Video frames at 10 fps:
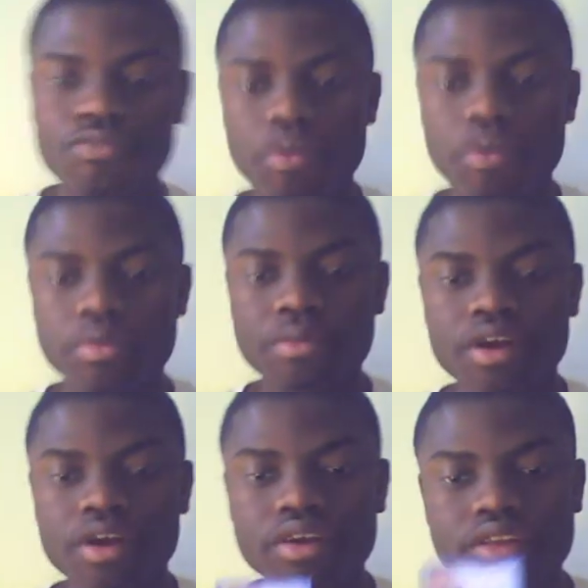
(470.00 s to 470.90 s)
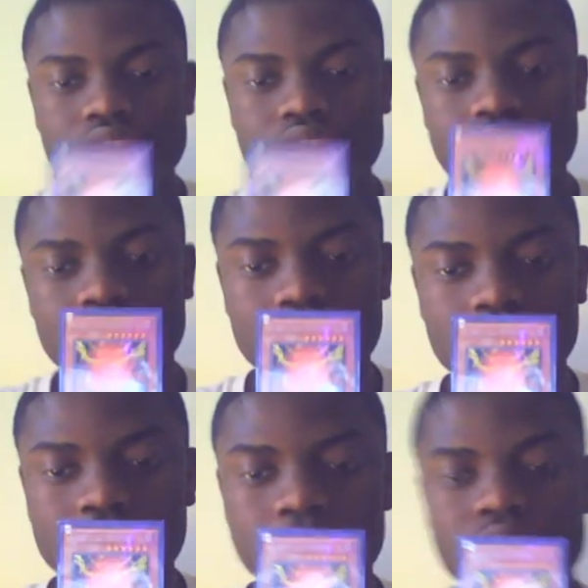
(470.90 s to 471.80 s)
Former Monarch deck that I
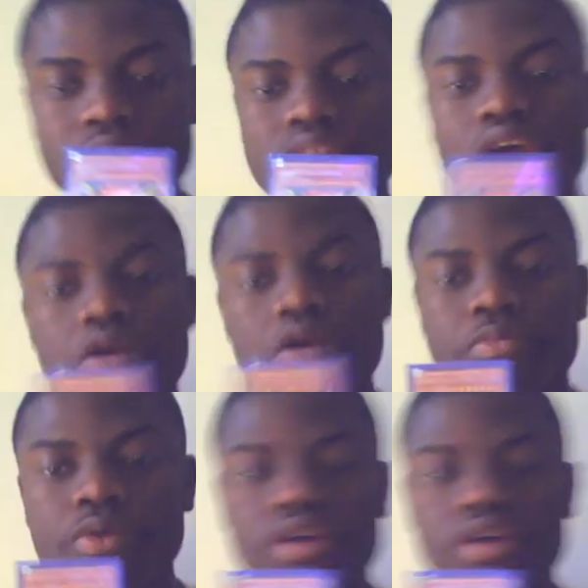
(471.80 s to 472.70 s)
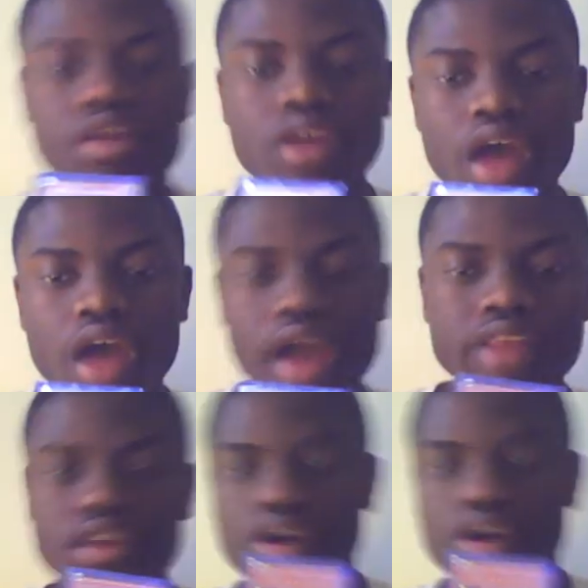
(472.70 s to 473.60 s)
just built. I was bored. I had
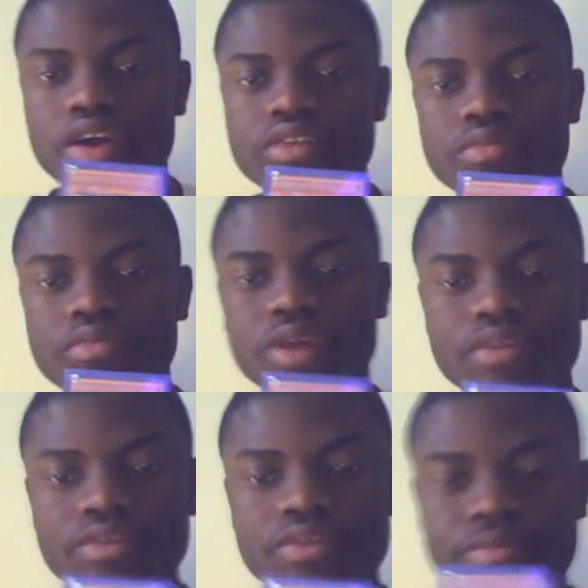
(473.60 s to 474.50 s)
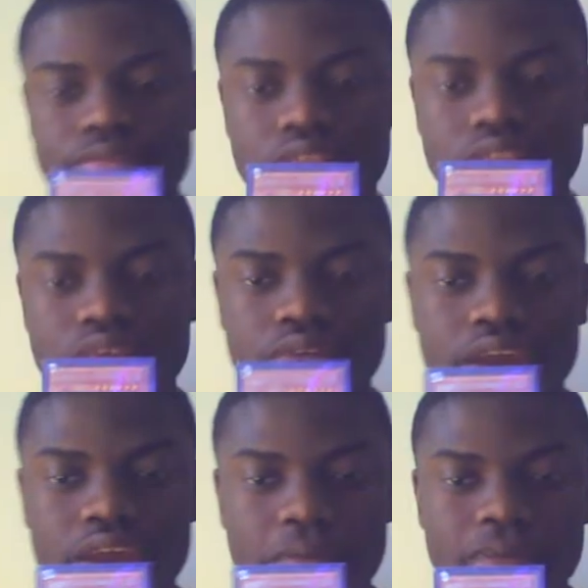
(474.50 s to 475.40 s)
the cards, whatever.
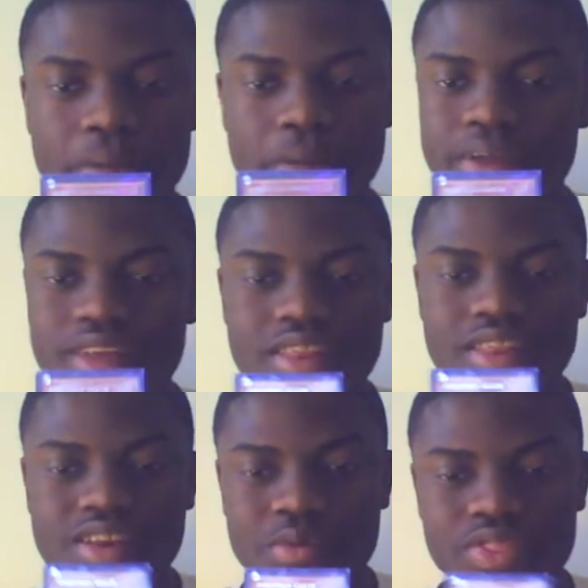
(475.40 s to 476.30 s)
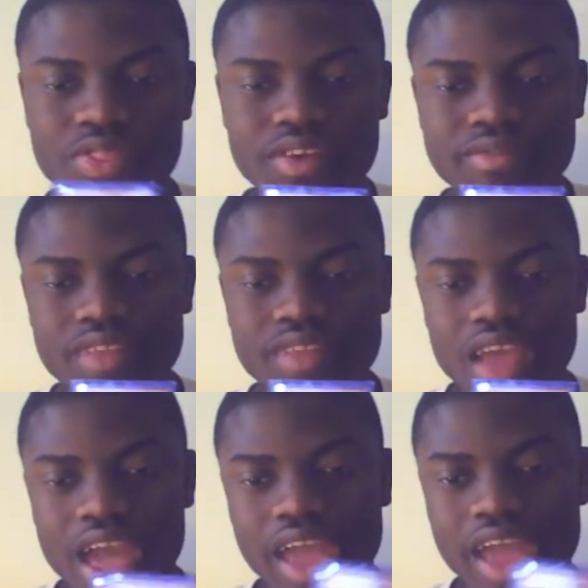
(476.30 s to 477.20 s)
Right? I playtested it with it,
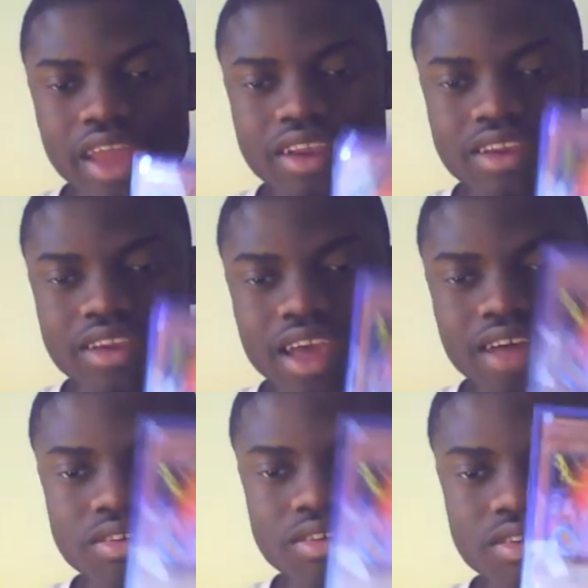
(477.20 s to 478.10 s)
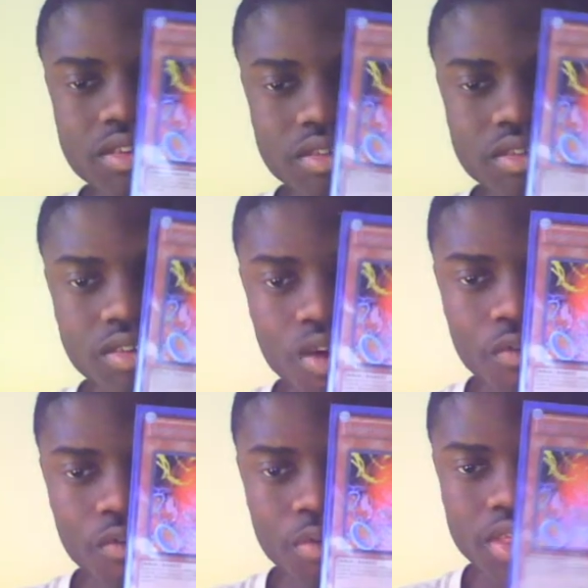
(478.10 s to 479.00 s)
and yeah,
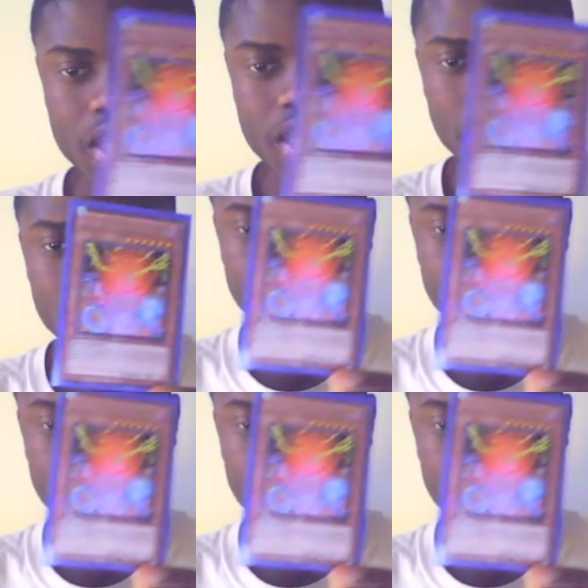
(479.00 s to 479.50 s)
Gofer wins games.